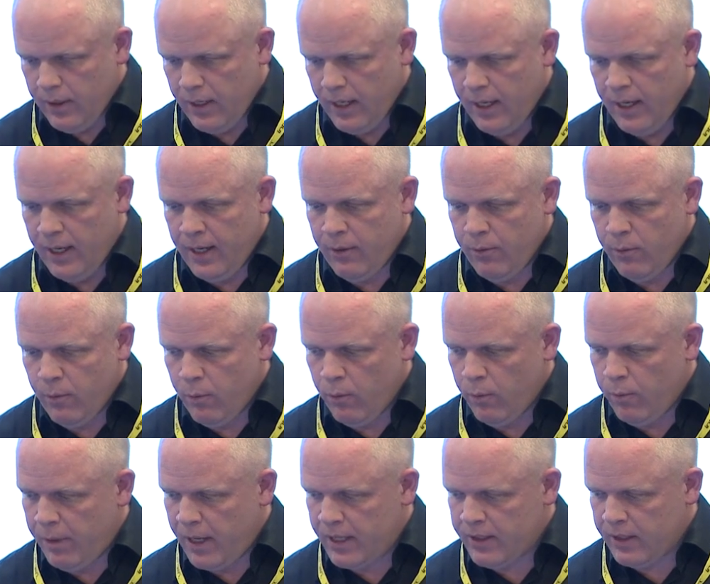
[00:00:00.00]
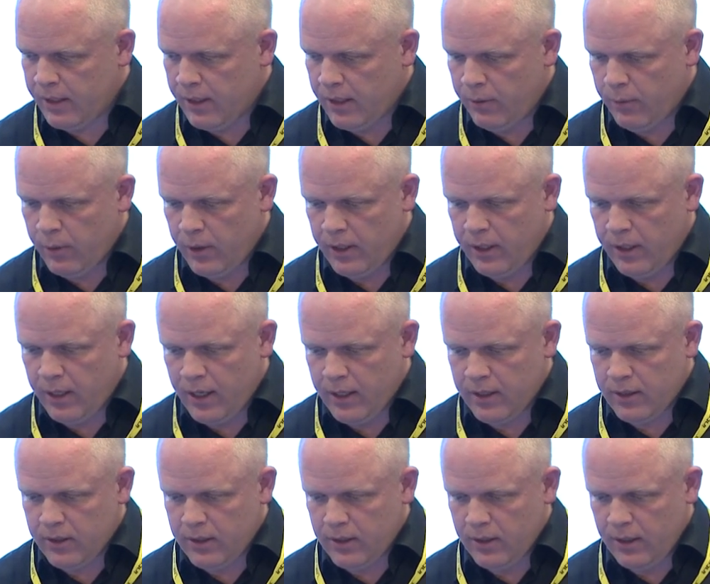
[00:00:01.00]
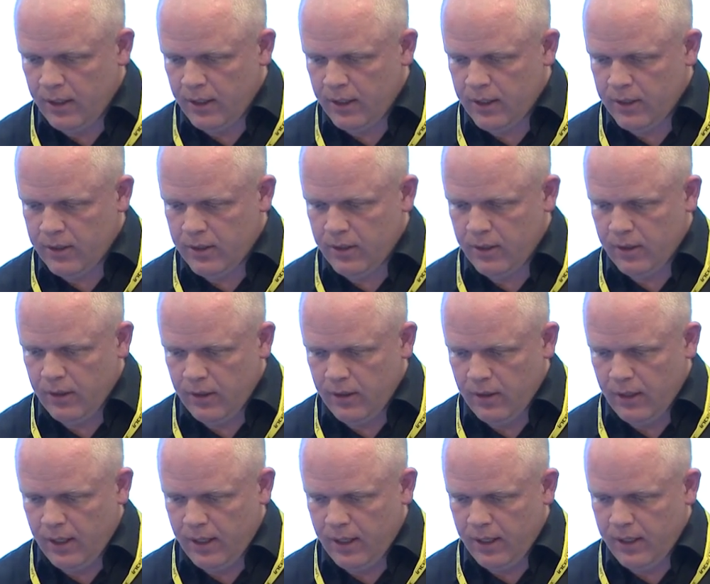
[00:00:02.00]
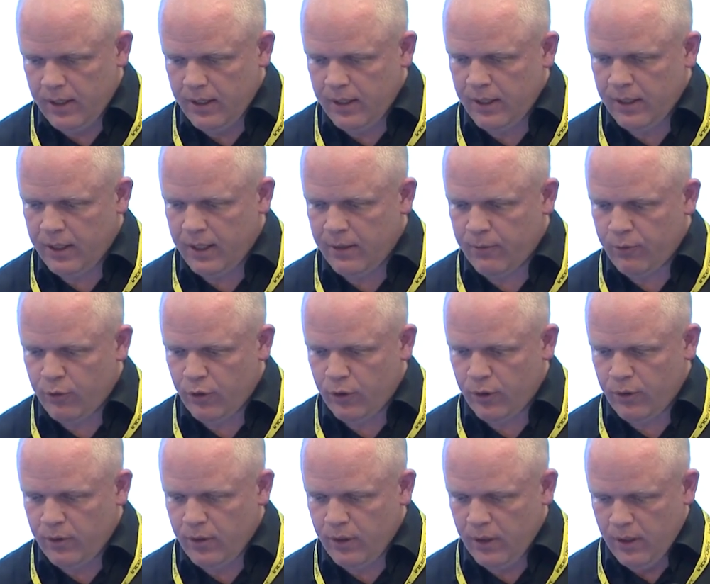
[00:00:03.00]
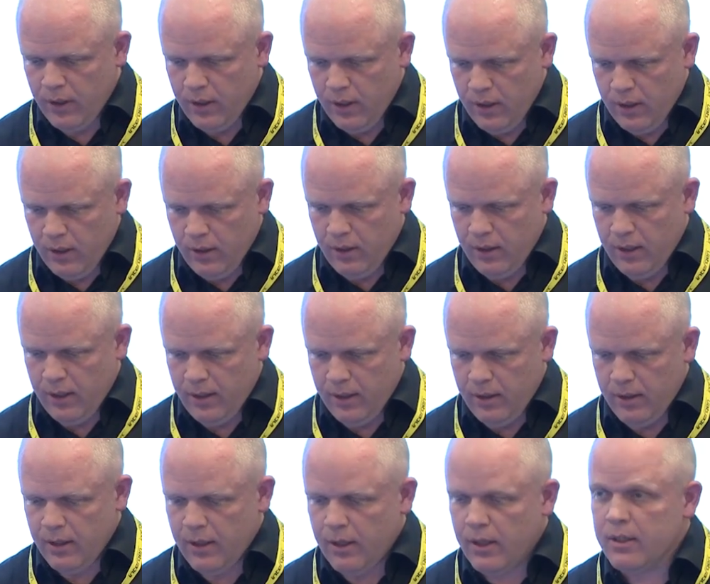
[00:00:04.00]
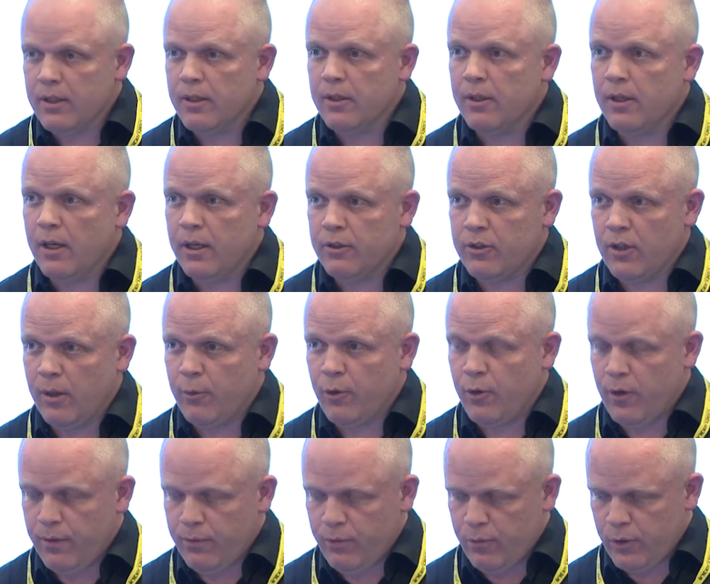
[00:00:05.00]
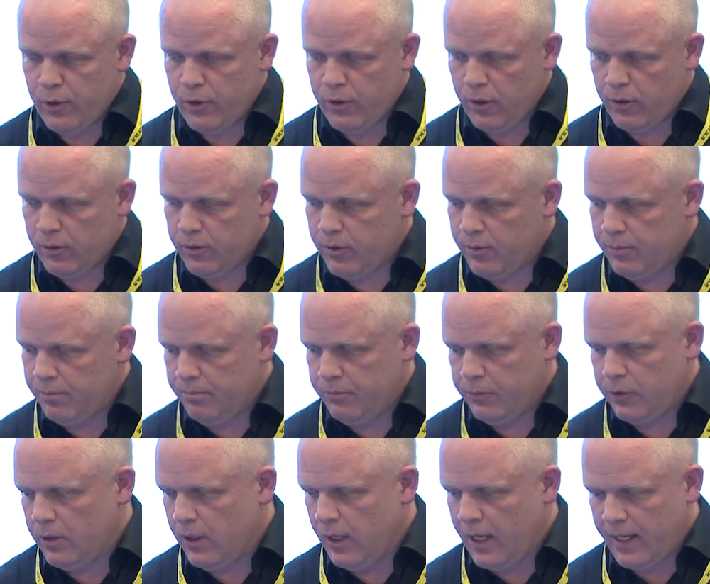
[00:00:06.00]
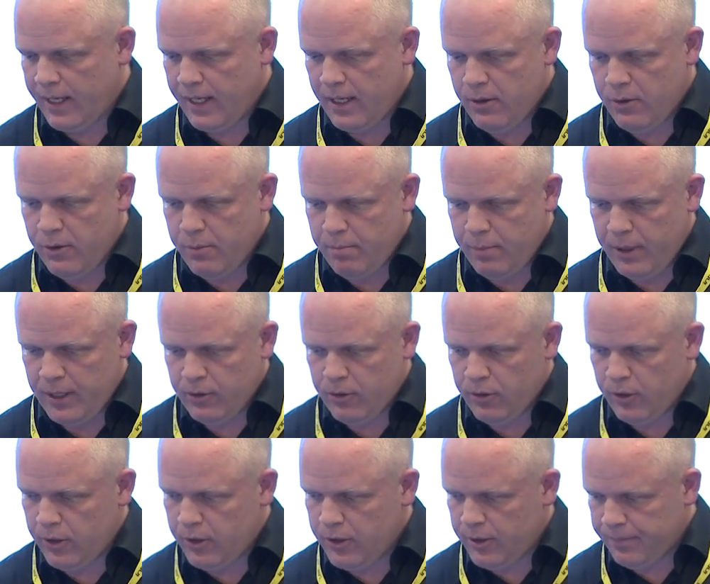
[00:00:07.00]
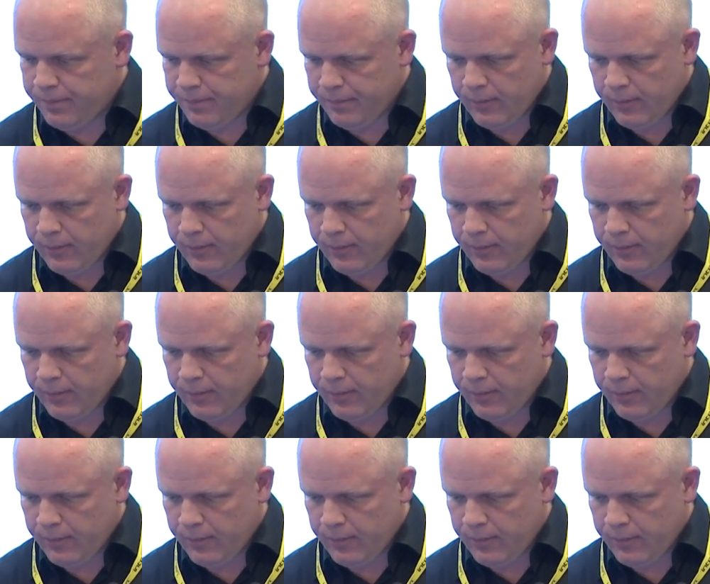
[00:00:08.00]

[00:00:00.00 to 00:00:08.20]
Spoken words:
And basically what it does is it gives you a summary of results, like any Bing search.